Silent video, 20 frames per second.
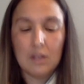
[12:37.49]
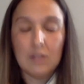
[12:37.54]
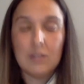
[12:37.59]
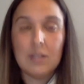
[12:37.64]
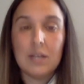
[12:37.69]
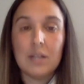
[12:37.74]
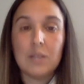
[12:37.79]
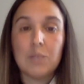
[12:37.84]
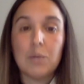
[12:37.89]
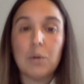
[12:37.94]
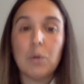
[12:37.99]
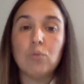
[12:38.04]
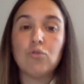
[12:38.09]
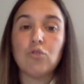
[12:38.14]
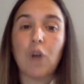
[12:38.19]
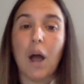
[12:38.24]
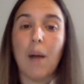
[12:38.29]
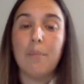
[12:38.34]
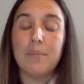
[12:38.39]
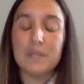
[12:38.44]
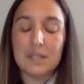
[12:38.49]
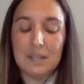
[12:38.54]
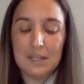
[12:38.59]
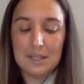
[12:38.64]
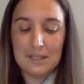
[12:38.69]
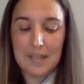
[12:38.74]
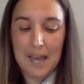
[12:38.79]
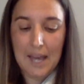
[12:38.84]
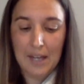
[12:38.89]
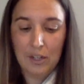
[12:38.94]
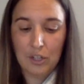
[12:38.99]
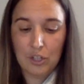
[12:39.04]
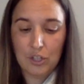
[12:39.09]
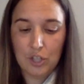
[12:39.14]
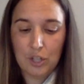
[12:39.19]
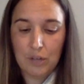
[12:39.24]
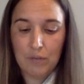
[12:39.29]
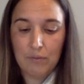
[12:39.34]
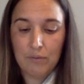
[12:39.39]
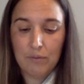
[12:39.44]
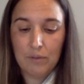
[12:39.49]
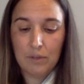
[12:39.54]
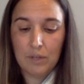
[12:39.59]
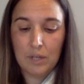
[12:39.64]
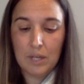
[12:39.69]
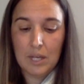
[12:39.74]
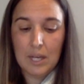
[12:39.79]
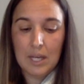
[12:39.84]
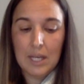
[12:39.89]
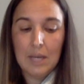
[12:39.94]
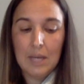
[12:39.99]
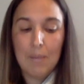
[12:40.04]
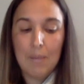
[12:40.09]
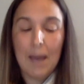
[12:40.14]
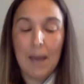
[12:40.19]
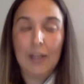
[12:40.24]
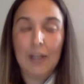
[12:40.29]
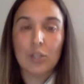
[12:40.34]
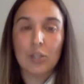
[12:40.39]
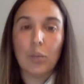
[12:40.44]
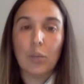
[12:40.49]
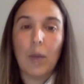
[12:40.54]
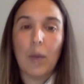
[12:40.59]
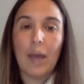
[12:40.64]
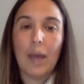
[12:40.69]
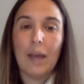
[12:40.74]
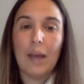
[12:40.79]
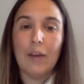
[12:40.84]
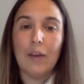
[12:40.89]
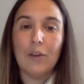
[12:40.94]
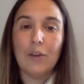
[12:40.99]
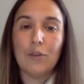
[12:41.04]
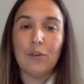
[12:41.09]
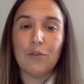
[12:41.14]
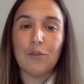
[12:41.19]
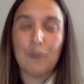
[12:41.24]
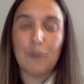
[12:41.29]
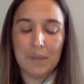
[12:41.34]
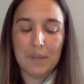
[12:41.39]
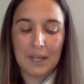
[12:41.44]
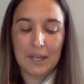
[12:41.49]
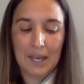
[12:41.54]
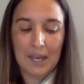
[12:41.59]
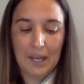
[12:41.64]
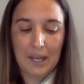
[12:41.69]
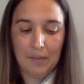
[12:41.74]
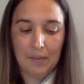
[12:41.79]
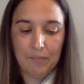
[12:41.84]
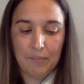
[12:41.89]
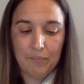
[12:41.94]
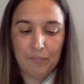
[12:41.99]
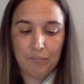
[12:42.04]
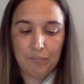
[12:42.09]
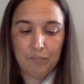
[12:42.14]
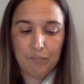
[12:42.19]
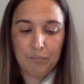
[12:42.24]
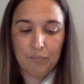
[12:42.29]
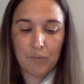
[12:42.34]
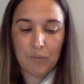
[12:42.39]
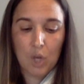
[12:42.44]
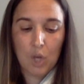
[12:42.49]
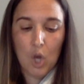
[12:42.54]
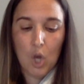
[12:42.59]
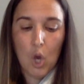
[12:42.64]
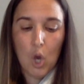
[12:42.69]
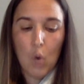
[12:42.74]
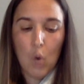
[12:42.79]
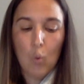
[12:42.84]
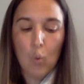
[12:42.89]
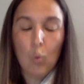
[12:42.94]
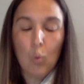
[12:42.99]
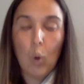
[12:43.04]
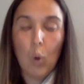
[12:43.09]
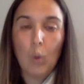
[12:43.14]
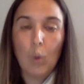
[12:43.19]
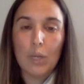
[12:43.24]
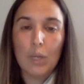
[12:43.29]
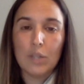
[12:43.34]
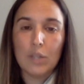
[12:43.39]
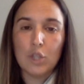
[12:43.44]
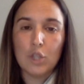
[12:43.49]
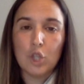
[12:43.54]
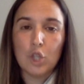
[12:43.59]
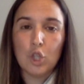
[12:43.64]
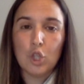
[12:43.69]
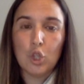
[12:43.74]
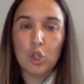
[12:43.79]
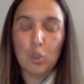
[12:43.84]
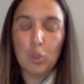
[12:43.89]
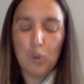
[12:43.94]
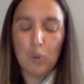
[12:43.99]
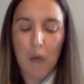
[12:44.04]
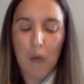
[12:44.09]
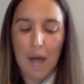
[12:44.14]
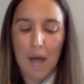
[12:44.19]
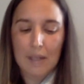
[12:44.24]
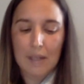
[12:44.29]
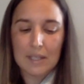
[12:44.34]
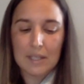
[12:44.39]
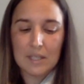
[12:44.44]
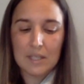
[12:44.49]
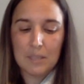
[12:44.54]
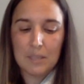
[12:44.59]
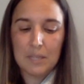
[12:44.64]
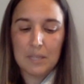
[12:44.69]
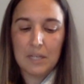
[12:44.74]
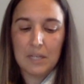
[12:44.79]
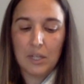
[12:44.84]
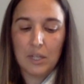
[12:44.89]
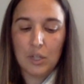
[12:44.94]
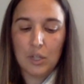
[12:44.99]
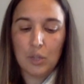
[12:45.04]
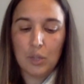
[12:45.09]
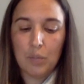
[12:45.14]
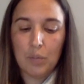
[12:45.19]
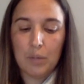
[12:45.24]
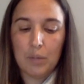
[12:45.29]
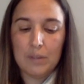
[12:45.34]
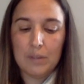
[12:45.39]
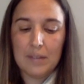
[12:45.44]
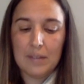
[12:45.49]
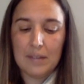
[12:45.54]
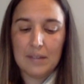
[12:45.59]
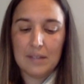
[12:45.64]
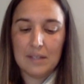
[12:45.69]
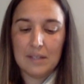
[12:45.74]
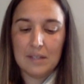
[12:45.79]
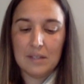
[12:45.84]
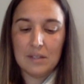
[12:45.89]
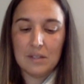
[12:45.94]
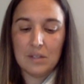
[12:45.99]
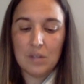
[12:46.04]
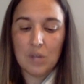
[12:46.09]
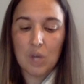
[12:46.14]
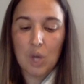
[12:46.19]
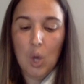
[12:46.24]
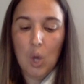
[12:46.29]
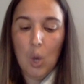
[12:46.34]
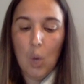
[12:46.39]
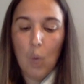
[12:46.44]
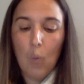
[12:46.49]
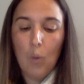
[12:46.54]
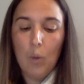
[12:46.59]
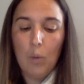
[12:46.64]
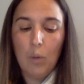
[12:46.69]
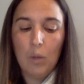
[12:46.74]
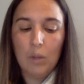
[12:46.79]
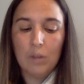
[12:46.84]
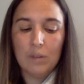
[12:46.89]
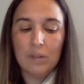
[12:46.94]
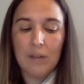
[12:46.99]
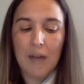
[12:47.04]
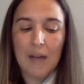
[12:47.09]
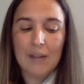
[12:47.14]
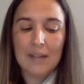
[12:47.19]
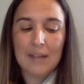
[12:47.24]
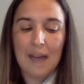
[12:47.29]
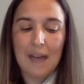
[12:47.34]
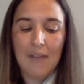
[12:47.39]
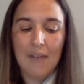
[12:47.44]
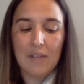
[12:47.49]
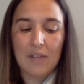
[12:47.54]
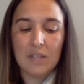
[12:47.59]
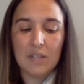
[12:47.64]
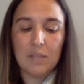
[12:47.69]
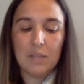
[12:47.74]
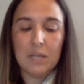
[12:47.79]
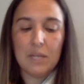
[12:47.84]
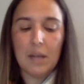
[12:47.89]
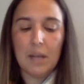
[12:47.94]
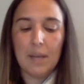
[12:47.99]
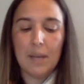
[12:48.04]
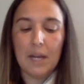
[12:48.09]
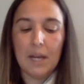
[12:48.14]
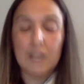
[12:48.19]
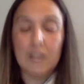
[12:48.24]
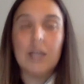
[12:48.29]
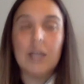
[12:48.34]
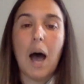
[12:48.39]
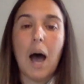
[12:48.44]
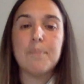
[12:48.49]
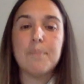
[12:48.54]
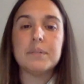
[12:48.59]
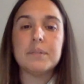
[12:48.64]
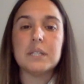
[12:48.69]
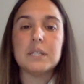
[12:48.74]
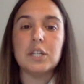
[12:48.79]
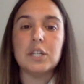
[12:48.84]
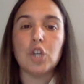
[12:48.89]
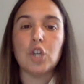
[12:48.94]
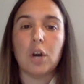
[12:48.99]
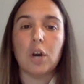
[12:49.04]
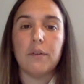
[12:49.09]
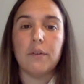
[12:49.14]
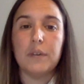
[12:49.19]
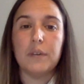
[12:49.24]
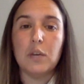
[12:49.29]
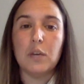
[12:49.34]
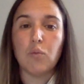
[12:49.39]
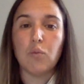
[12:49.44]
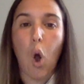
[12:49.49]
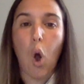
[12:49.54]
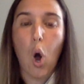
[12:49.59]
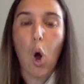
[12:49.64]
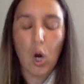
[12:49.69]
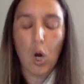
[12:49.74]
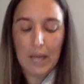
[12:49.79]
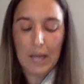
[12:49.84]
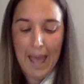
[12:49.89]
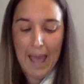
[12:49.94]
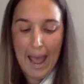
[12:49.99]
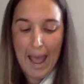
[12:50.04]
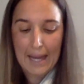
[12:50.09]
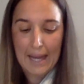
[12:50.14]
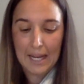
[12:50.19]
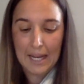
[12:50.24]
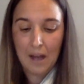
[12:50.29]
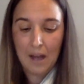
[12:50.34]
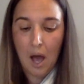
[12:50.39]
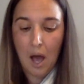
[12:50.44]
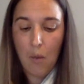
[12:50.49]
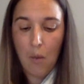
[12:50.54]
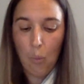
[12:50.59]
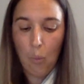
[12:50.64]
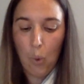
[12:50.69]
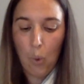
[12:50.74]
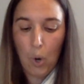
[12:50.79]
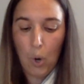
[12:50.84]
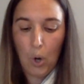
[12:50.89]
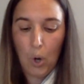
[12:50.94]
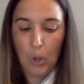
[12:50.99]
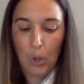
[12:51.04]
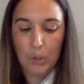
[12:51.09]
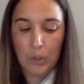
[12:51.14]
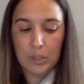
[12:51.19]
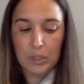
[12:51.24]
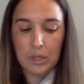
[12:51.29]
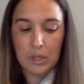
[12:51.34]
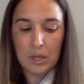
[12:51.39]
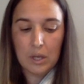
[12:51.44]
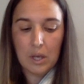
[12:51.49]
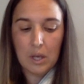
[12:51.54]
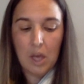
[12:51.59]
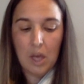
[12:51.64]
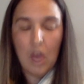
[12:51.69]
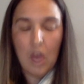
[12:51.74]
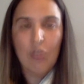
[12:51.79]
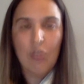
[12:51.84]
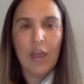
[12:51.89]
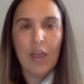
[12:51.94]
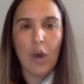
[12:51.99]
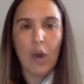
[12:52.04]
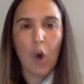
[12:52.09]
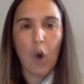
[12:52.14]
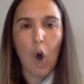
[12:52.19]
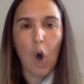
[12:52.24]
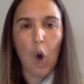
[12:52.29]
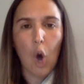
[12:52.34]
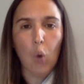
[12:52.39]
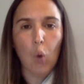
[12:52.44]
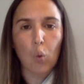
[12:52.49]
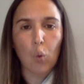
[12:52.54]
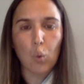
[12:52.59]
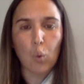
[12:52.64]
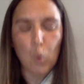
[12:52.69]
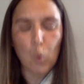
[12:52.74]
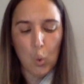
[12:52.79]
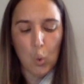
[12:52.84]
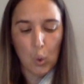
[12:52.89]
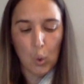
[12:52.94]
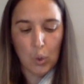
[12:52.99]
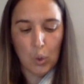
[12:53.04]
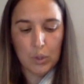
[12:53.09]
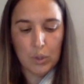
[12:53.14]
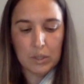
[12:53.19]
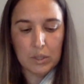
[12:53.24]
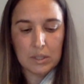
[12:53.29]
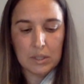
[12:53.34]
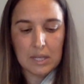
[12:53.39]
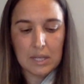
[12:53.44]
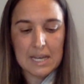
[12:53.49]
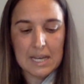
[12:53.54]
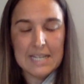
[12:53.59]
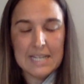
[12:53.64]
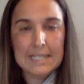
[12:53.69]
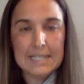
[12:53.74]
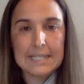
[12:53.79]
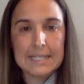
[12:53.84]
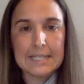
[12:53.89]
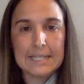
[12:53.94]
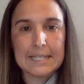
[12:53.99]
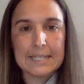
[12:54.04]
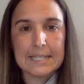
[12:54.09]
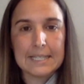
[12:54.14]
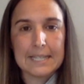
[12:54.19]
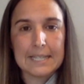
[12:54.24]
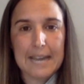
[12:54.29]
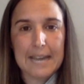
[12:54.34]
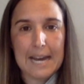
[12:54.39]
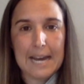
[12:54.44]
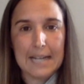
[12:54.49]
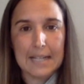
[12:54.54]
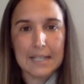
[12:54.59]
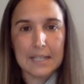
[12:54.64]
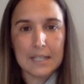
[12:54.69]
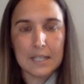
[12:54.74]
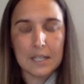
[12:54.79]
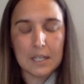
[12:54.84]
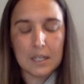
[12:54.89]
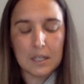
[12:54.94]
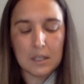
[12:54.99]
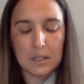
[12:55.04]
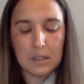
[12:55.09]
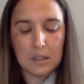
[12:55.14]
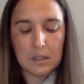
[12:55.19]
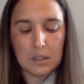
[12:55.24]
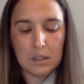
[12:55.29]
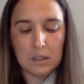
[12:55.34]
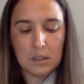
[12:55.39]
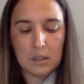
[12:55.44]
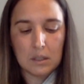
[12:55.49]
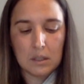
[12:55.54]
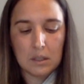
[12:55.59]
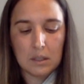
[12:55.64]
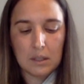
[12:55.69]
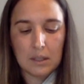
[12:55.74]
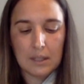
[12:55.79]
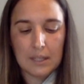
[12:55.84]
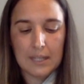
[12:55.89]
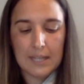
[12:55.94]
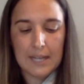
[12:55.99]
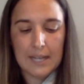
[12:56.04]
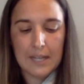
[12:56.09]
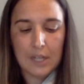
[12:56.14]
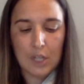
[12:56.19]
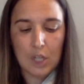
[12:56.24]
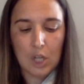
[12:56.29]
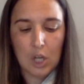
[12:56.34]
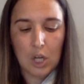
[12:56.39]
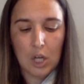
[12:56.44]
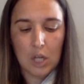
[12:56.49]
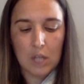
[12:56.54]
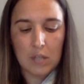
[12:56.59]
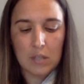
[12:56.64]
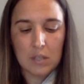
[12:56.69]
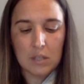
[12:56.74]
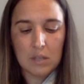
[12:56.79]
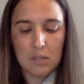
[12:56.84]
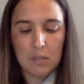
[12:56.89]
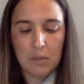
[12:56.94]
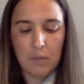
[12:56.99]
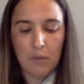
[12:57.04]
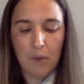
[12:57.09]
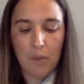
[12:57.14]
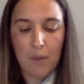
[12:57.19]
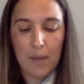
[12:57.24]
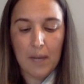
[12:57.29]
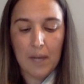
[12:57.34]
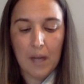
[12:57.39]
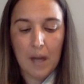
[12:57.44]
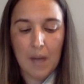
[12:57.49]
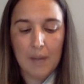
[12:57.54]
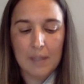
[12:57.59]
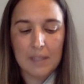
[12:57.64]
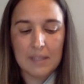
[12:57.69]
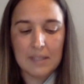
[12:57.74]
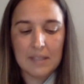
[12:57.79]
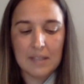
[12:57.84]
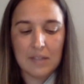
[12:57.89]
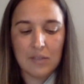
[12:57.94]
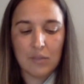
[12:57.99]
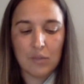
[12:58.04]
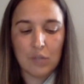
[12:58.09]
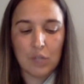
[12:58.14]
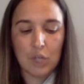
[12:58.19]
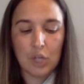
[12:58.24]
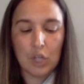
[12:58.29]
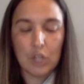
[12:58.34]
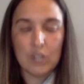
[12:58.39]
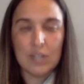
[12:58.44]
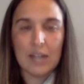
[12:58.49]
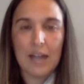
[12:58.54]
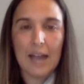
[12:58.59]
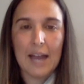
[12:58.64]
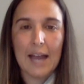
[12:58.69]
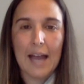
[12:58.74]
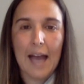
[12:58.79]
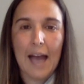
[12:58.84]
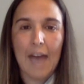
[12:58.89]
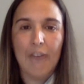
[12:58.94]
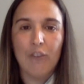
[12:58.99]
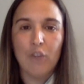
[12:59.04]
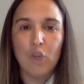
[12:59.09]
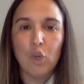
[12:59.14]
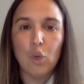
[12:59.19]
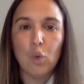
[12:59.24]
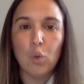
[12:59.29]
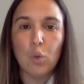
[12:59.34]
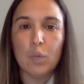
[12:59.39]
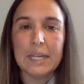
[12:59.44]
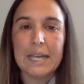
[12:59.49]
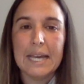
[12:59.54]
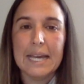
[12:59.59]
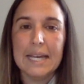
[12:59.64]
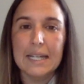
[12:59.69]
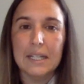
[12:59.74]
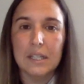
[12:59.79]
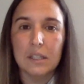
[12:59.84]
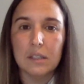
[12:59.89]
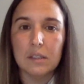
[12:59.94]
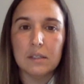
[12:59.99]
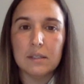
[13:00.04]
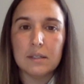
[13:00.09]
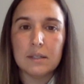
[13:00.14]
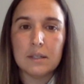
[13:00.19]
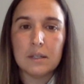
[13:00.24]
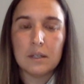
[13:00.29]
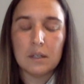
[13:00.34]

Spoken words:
Despereaux dropped his handkerchief. He backed away from the king. "Rodents do not speak to princesses. We will not have this becoming a topsy-turvy, wrong-headed world. There are rules. Scat! Get lost before my common sense returns and I have you killed."